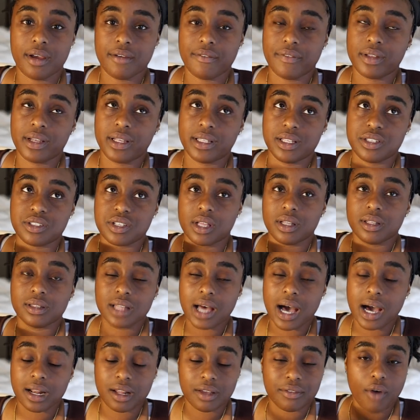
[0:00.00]
I feel like that's a
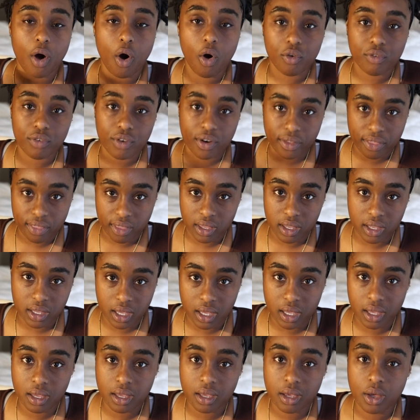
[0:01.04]
lot of
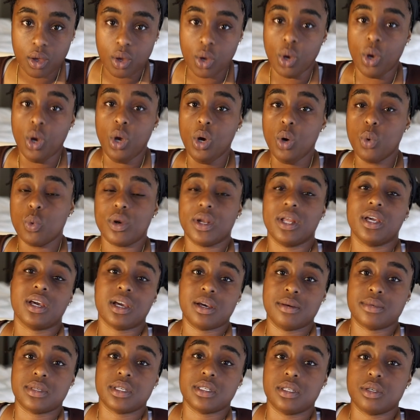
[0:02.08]
overthinking when it
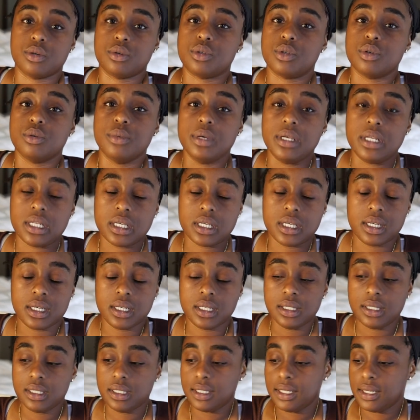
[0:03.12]
comes to social
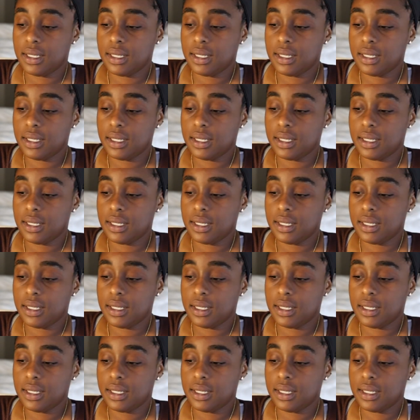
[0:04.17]
media.